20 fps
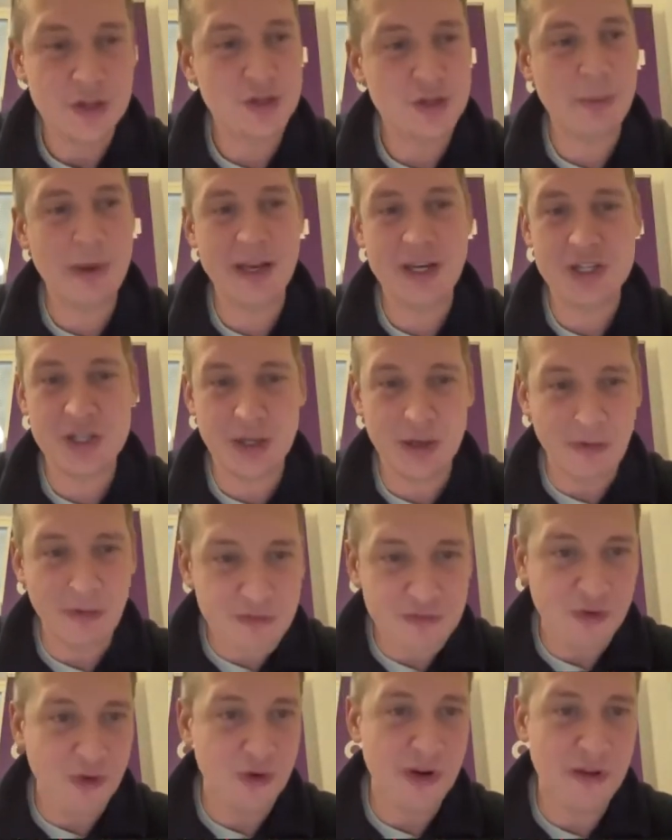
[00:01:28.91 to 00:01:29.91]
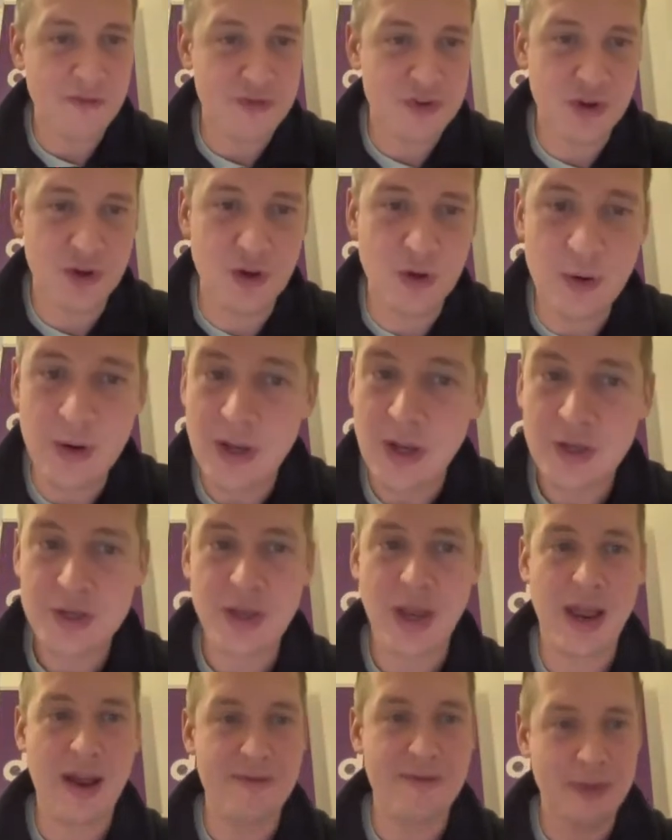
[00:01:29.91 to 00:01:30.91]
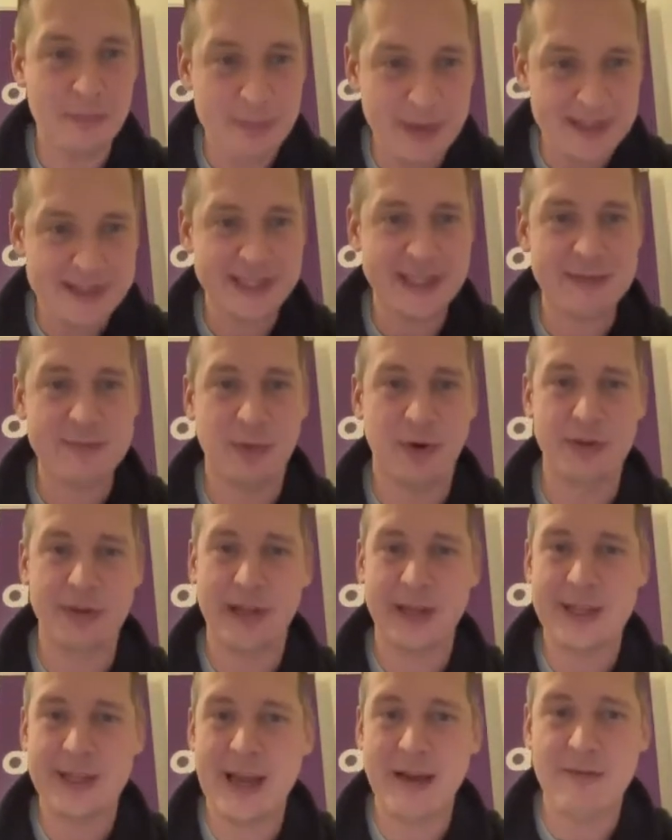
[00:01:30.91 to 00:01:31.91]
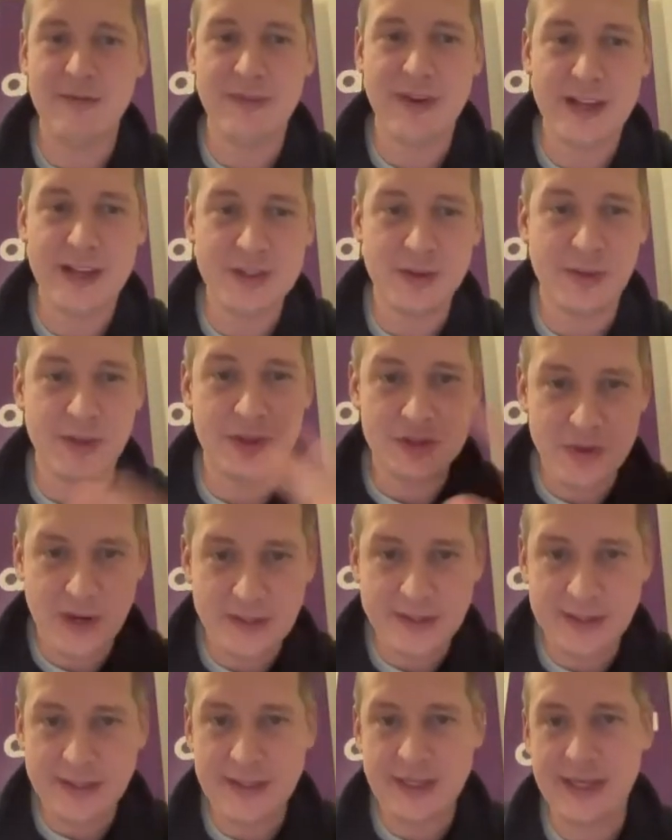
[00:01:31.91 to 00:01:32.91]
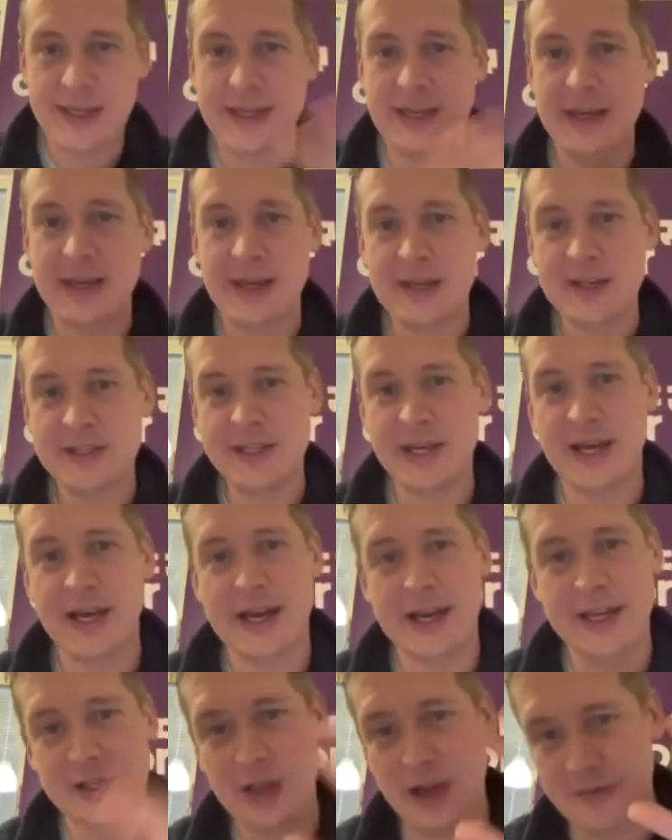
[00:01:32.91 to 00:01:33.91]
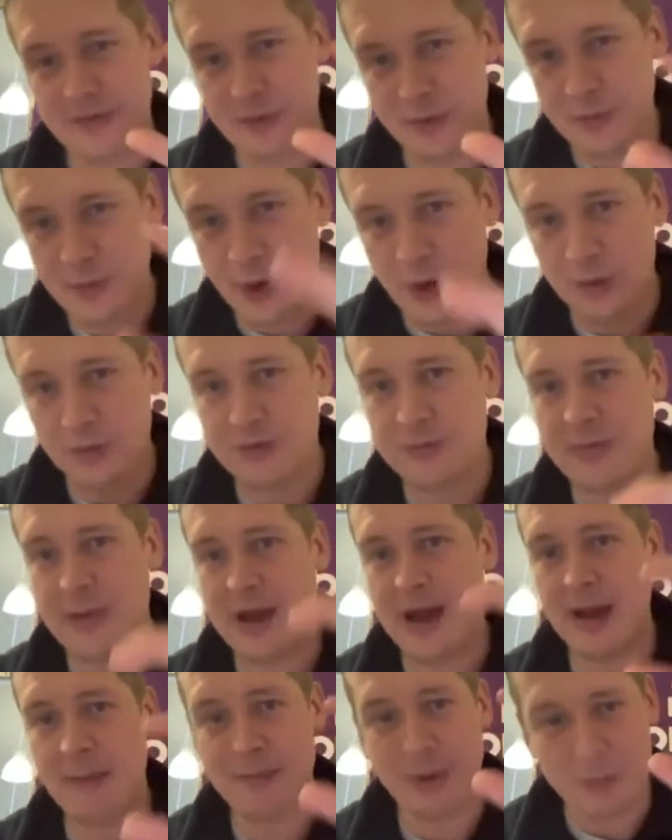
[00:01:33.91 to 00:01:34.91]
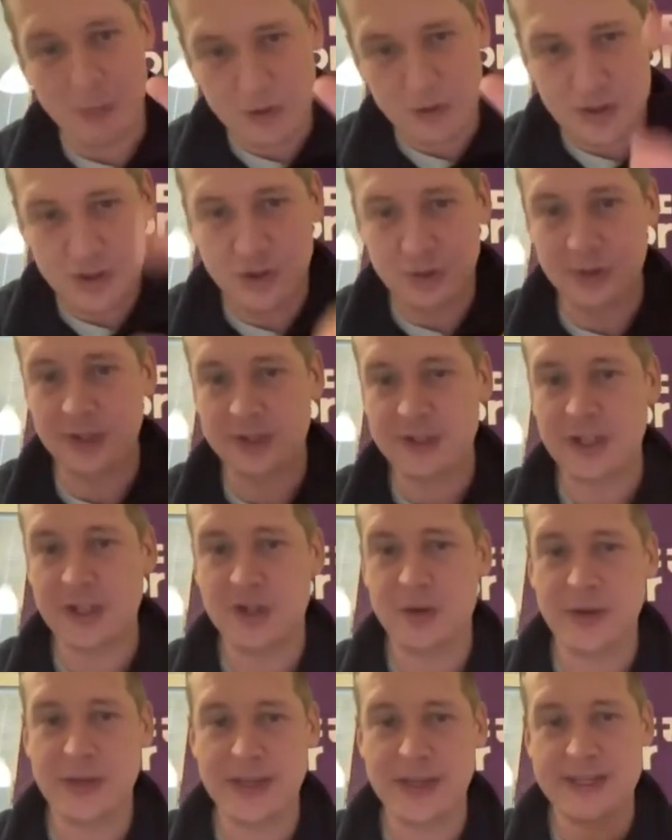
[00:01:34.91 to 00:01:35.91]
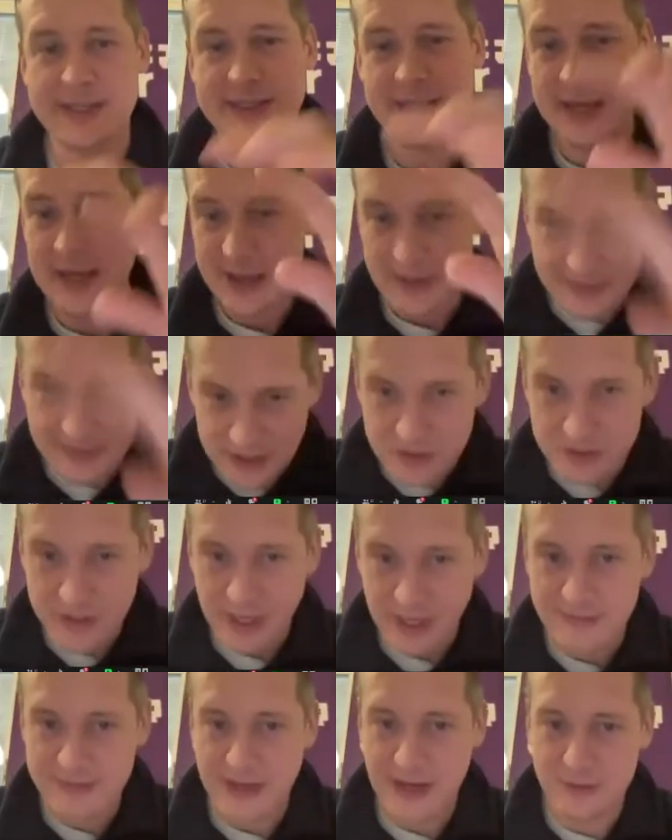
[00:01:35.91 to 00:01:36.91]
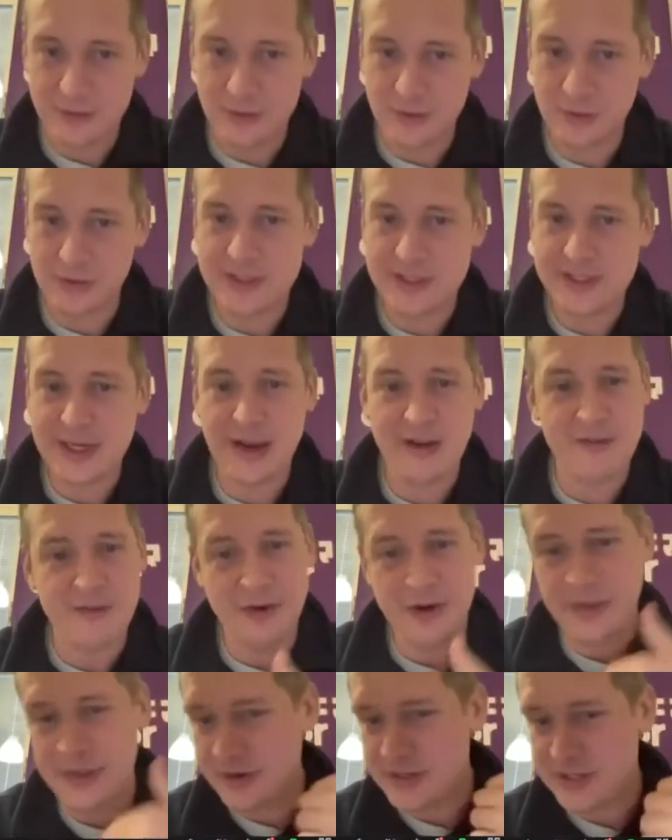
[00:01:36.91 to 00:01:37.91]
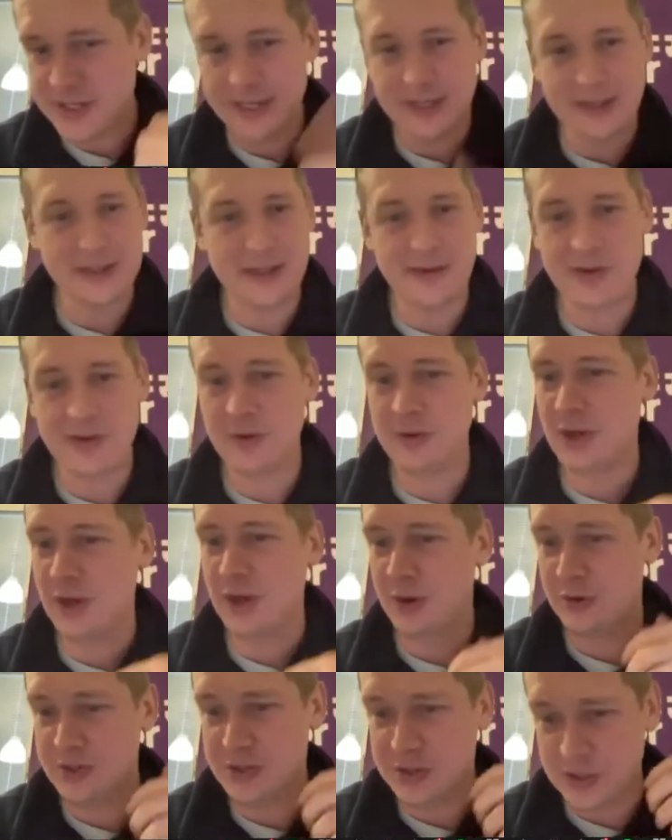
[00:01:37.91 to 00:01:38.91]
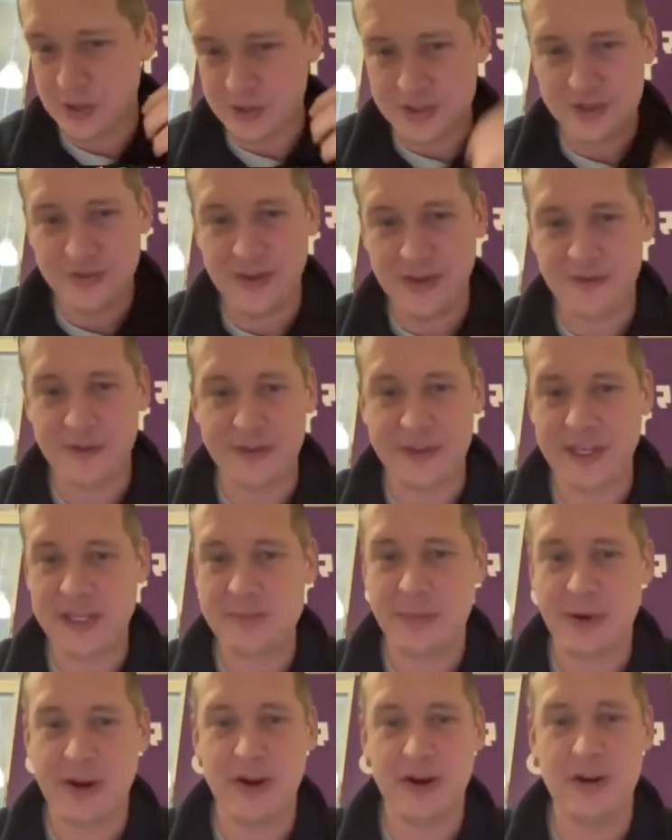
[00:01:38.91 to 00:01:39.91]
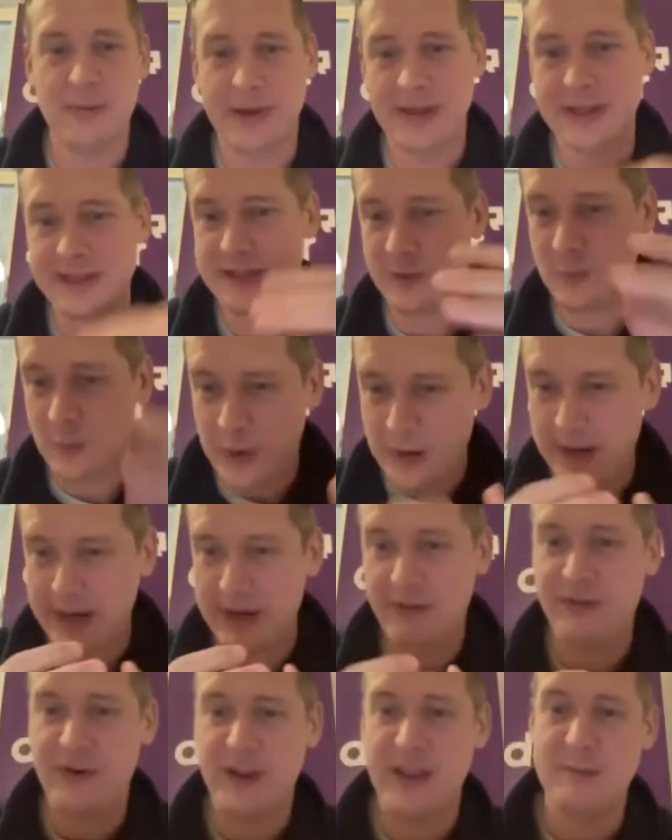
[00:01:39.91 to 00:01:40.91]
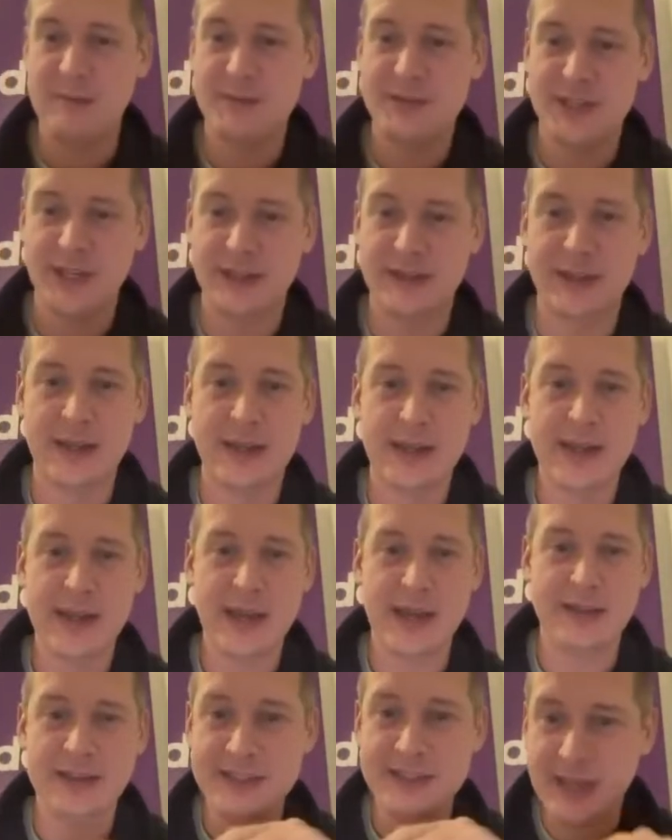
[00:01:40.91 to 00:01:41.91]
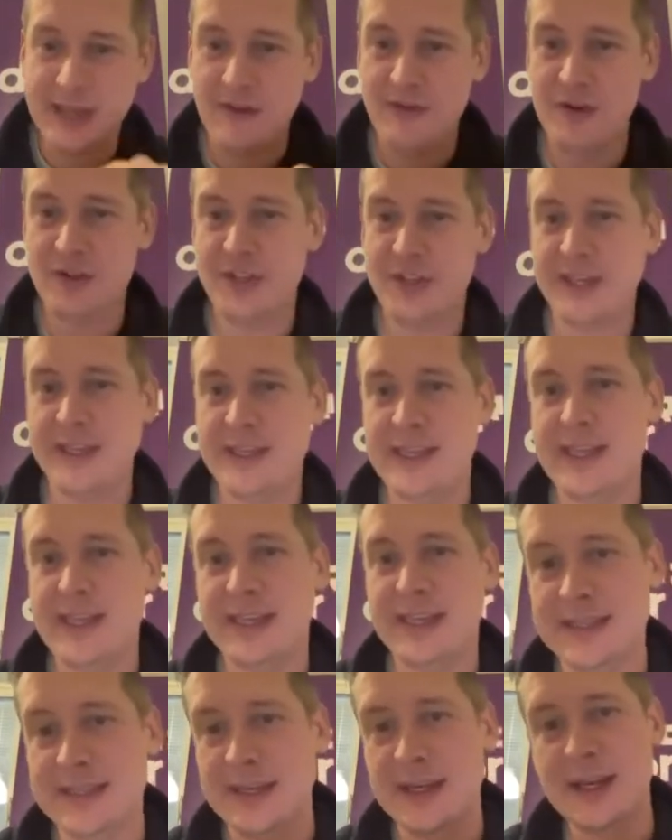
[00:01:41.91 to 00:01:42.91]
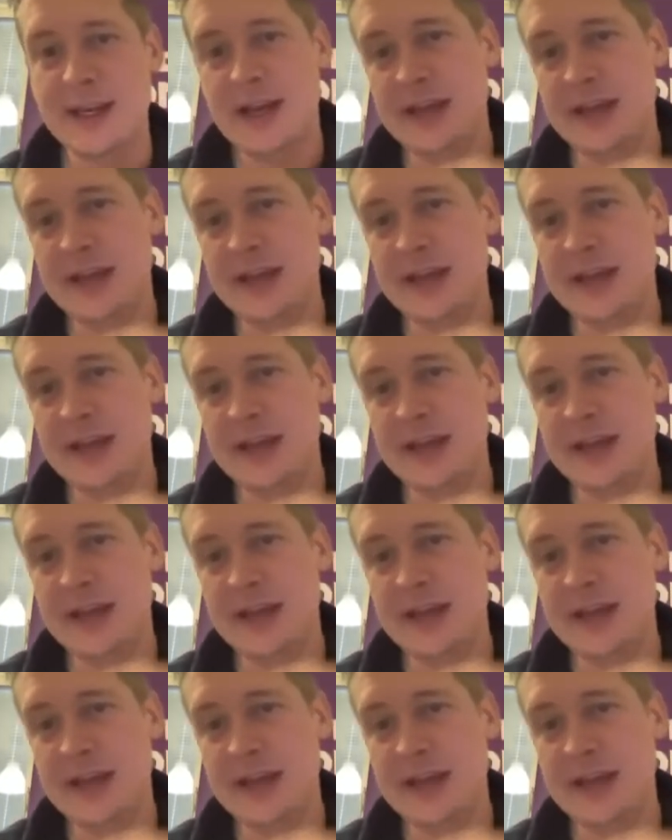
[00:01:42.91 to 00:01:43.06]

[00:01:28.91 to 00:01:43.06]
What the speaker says: To mention a few, you have the business model canvas on the strategy side, you have the roadmap, opportunity trees, and then you dive down to the discovery. There's interview notes, lots of different experiments and wireframes and discovery techniques.